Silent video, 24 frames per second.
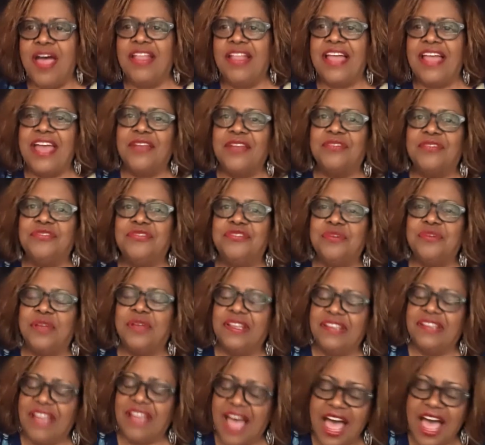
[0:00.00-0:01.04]
I don't do a
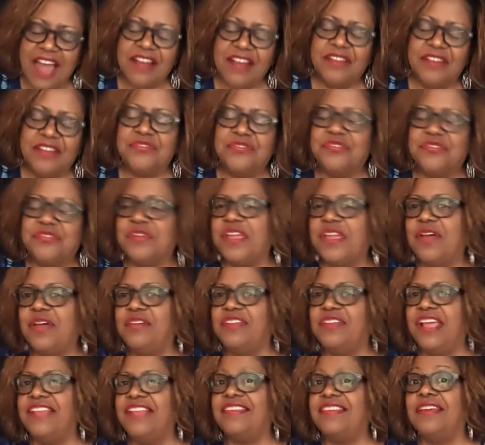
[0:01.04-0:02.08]
lot of trio
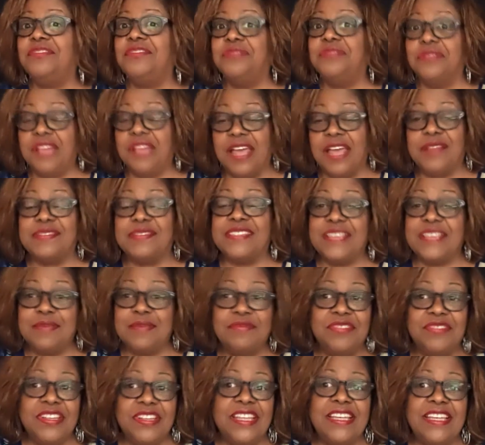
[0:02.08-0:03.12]
dates. I do a lot of
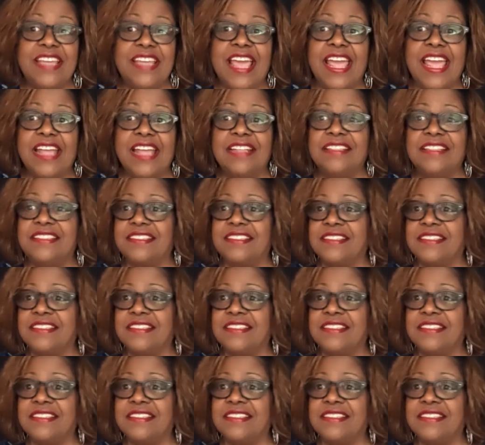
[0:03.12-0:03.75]
symphony dates,